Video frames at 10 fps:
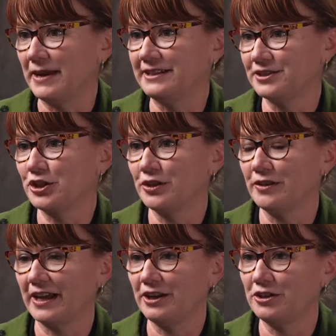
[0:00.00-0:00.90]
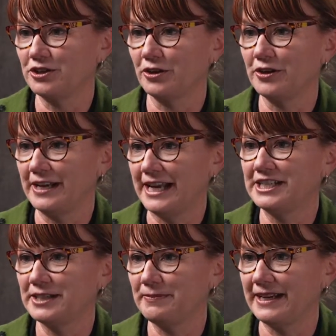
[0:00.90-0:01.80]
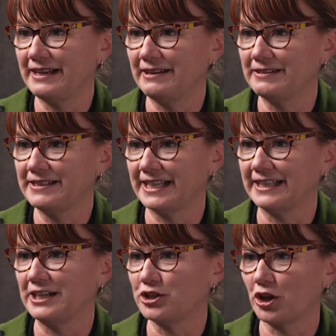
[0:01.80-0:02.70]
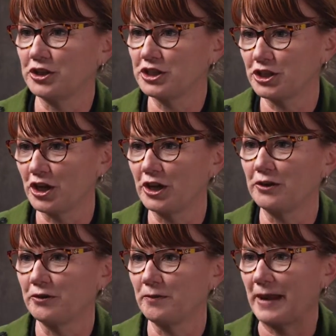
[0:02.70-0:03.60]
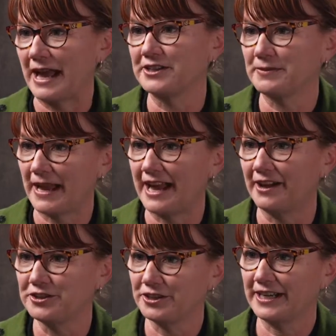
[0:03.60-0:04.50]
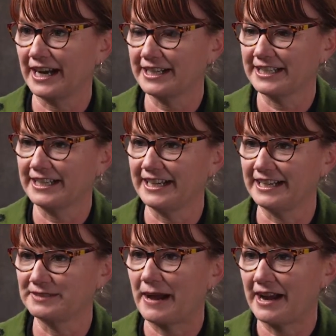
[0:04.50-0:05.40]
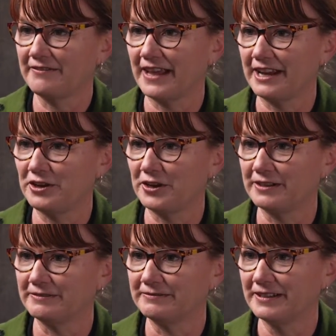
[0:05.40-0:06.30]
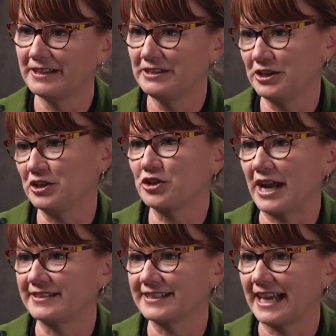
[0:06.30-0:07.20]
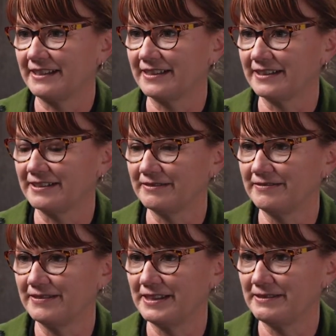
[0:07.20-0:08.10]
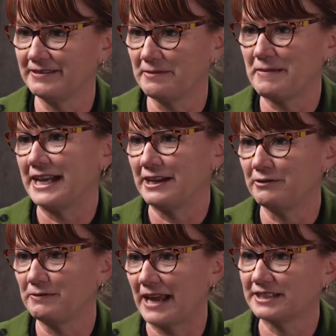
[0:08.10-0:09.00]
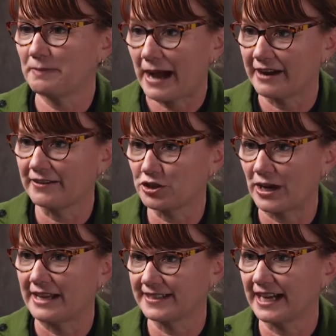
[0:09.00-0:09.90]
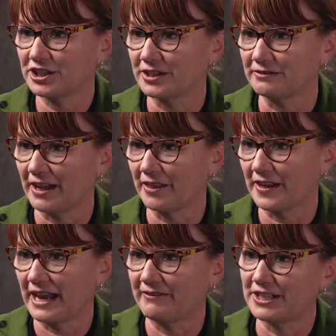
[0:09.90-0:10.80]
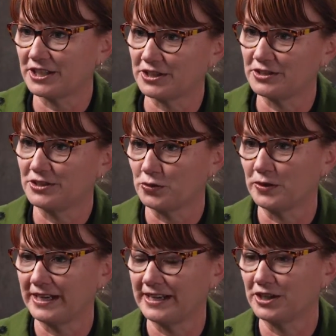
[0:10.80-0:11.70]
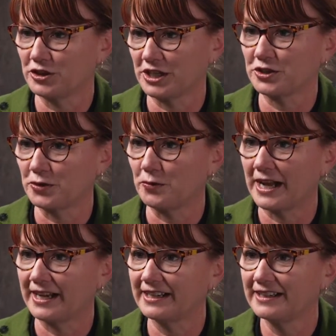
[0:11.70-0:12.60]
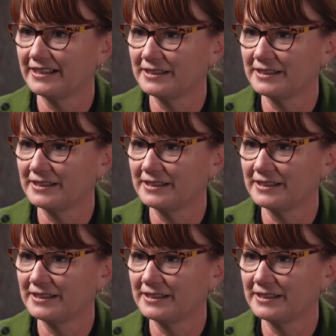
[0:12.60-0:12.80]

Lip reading: means too that you don't need to be dealing dollar to dollar or pound to pound. You can actually, as part of that, you can translate the money as part of the transaction rather than having to do it in a traditional way.